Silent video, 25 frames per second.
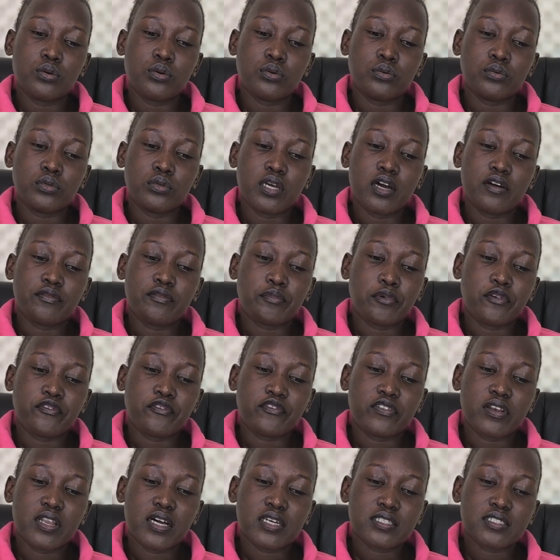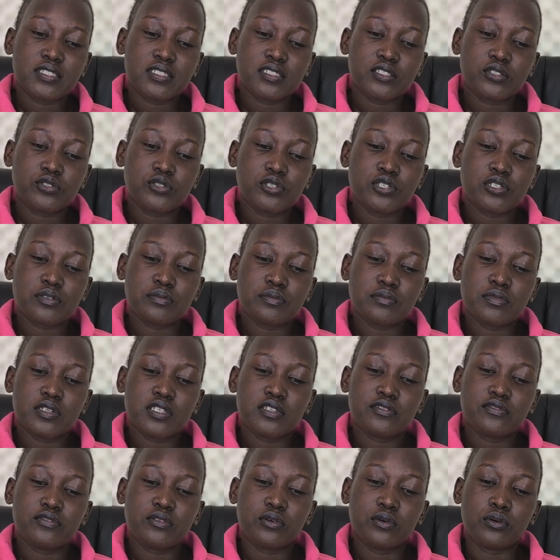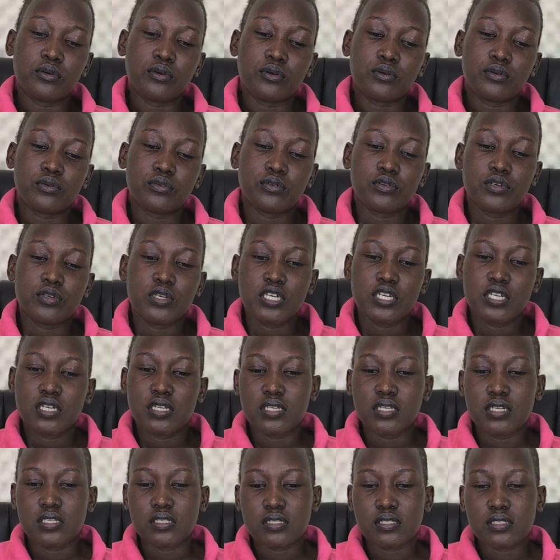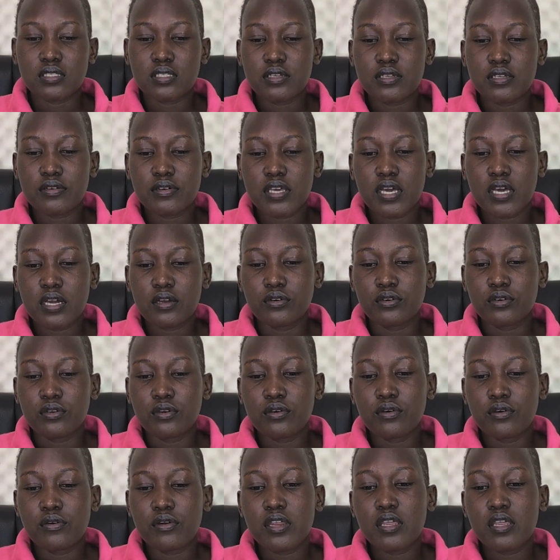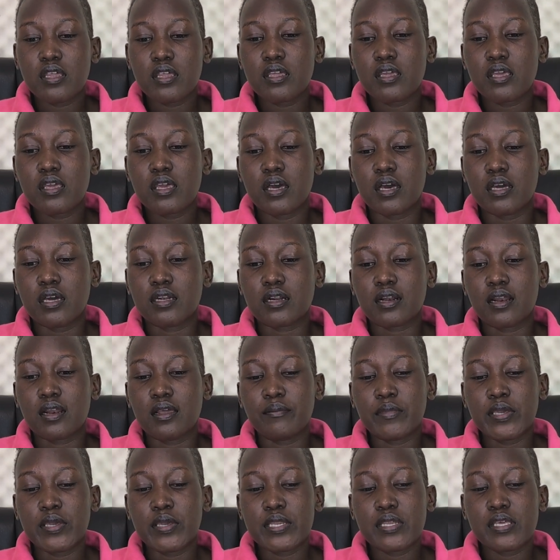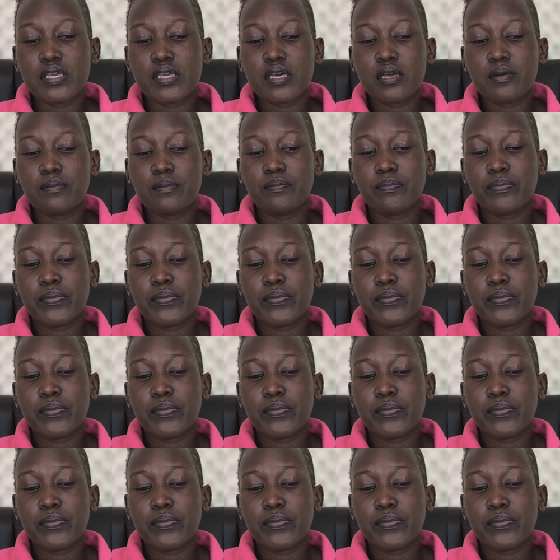We have prophylactic treatment for Neisseria, gonorrhea, and chlamydia.